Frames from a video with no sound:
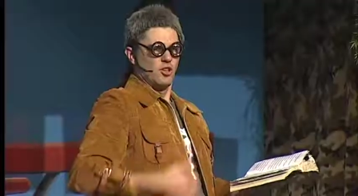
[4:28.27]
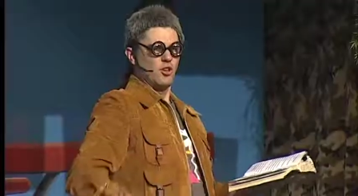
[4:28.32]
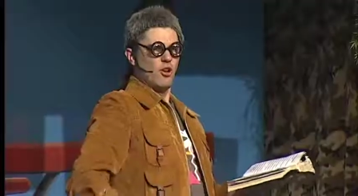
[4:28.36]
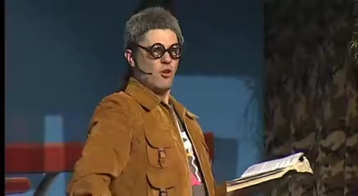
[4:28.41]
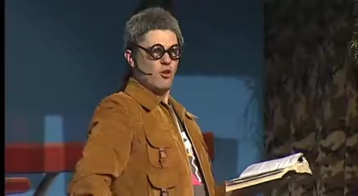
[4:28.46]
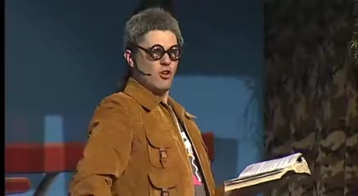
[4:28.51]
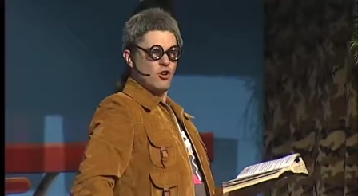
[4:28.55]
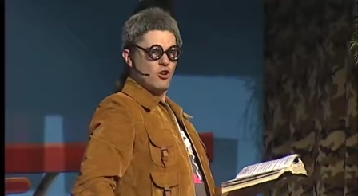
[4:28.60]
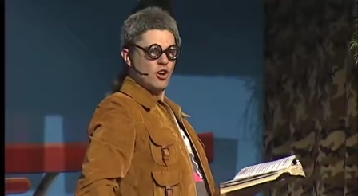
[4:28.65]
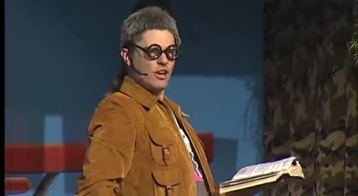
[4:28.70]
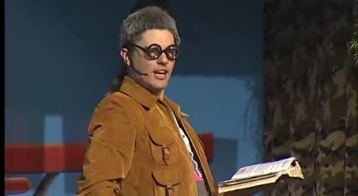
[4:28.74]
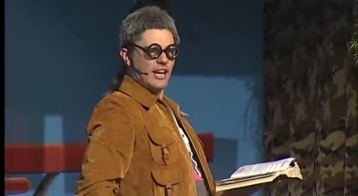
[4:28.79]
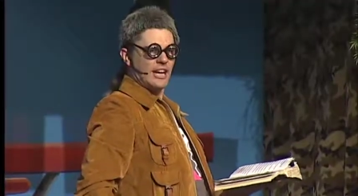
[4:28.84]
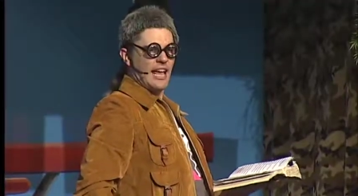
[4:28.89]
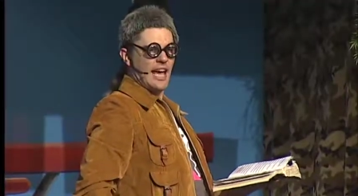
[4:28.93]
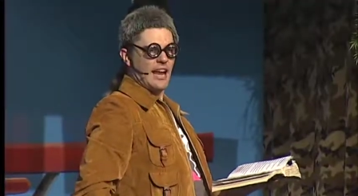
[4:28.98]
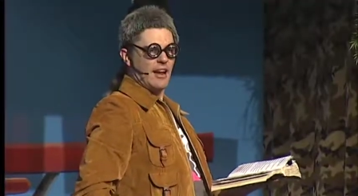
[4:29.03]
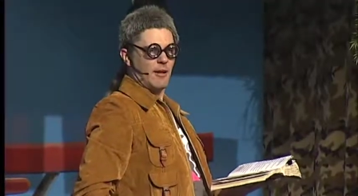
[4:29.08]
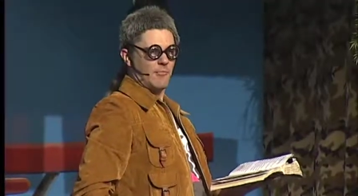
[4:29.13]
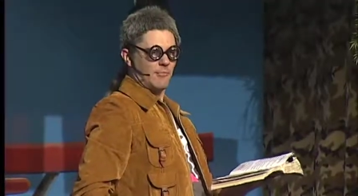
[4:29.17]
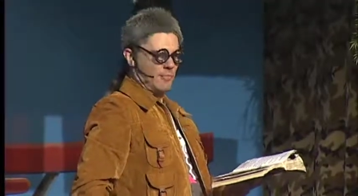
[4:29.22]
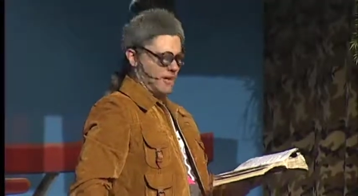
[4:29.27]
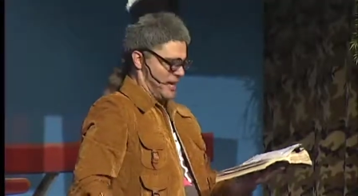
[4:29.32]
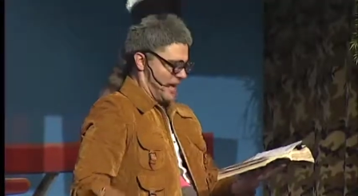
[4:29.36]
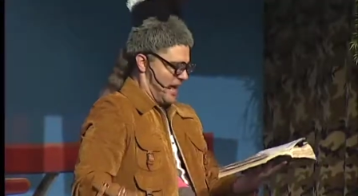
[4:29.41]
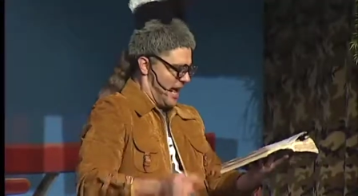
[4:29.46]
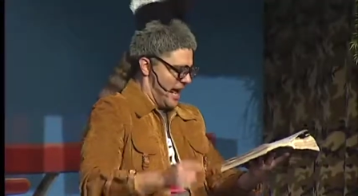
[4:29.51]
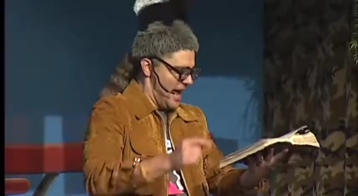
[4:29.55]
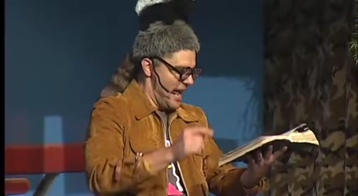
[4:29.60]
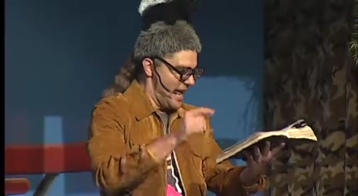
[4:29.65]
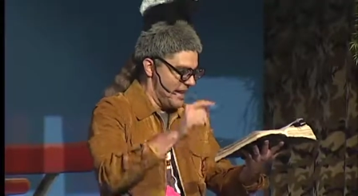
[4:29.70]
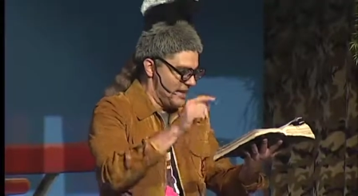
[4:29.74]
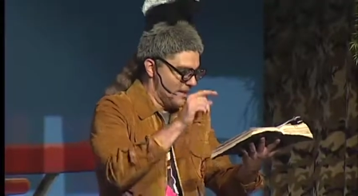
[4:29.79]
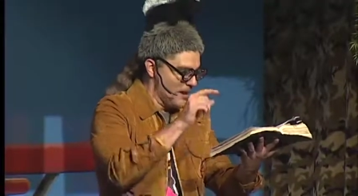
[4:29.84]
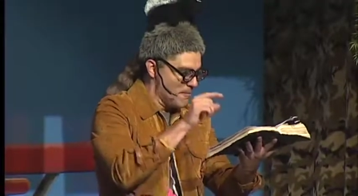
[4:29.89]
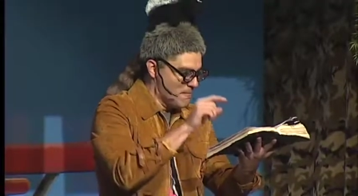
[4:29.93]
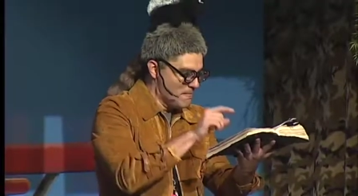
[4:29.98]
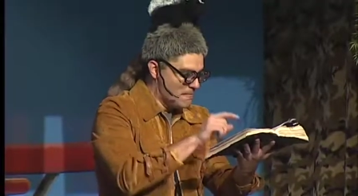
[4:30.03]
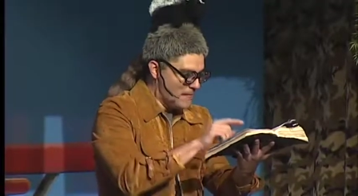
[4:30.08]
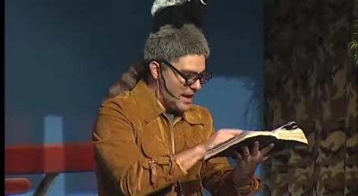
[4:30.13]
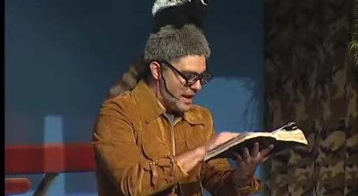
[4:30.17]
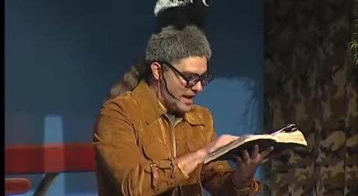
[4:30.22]
You're looking at him. And the
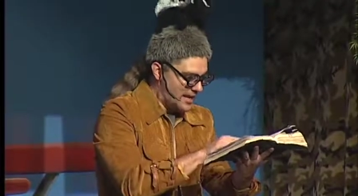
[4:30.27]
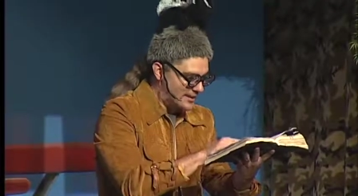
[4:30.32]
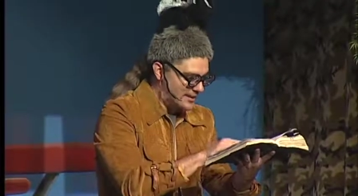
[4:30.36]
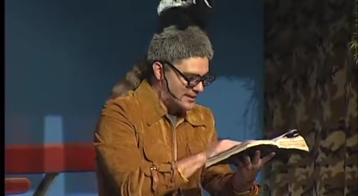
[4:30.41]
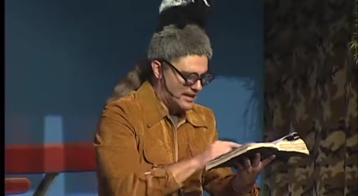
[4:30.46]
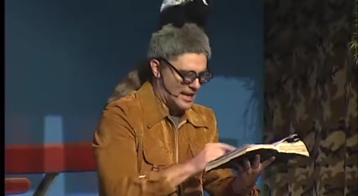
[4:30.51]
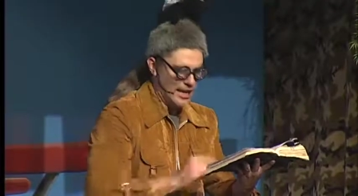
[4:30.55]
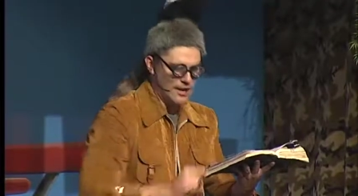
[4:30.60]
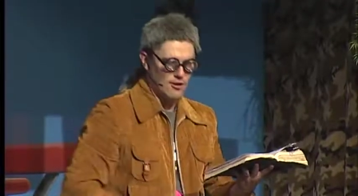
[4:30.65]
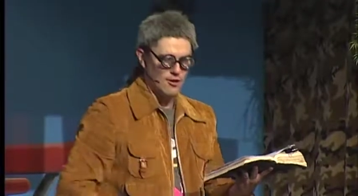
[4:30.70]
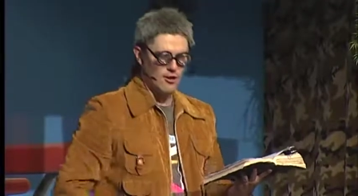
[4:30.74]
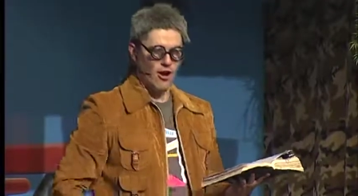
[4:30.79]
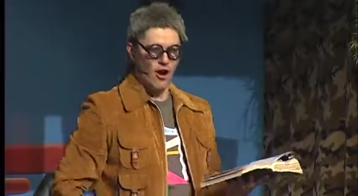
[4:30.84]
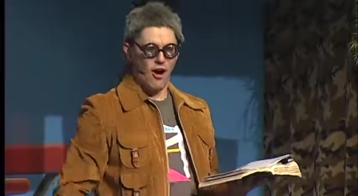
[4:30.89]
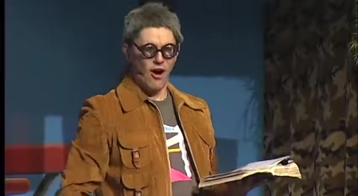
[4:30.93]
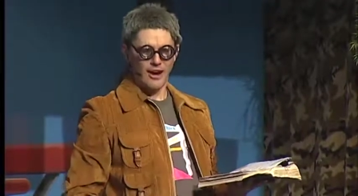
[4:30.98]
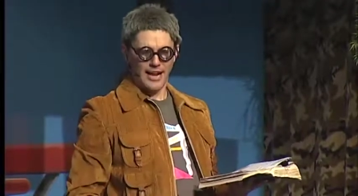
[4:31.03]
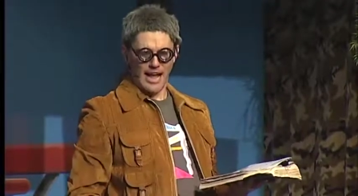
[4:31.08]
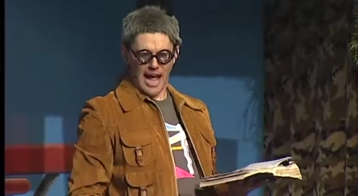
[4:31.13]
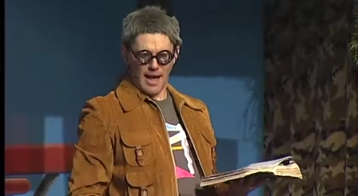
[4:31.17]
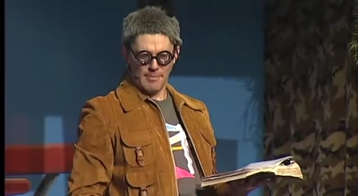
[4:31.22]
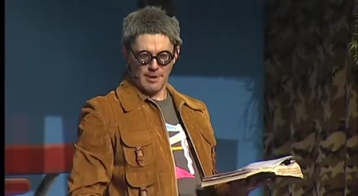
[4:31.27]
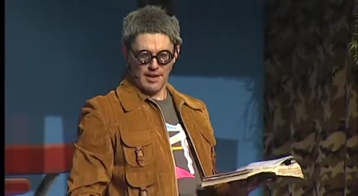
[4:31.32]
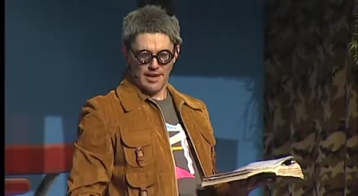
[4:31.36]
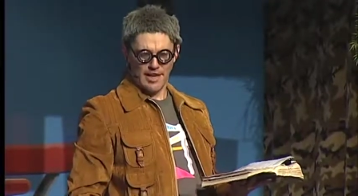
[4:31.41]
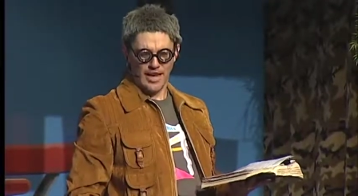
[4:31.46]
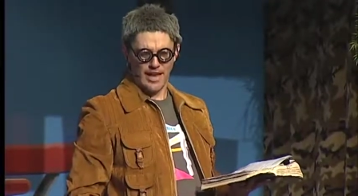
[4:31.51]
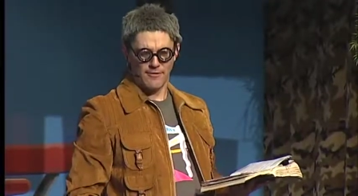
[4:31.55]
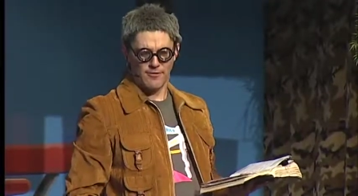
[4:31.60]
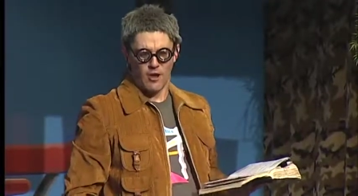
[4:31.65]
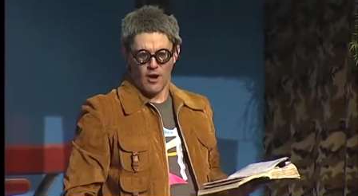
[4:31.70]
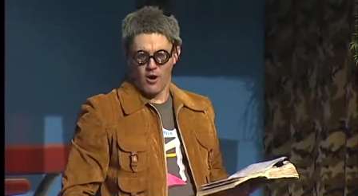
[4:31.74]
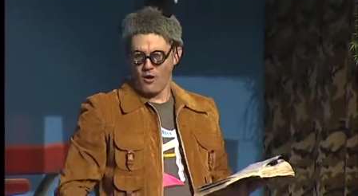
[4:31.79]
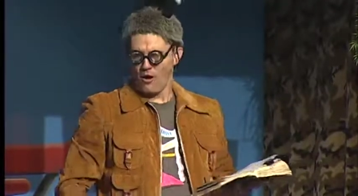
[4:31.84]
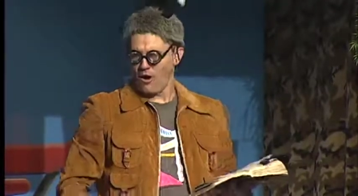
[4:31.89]
man said, Lord, I believe.